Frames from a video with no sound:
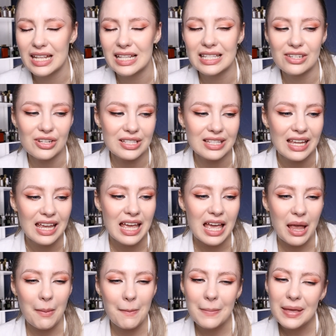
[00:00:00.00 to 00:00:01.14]
It's just
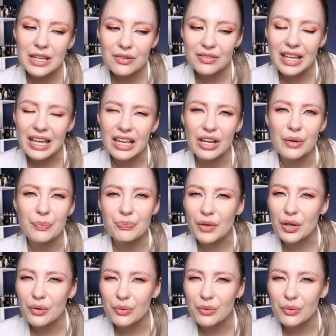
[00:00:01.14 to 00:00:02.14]
a bit of like a